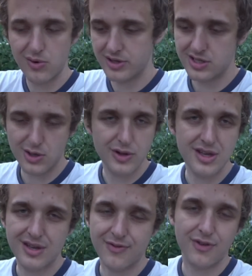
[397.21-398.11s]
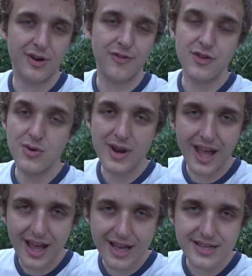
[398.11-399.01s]
This is only for a few
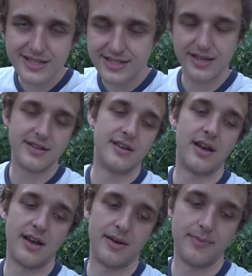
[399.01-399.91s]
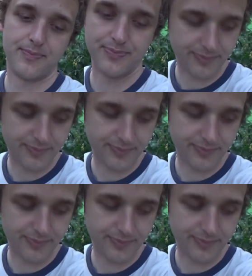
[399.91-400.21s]
days, um,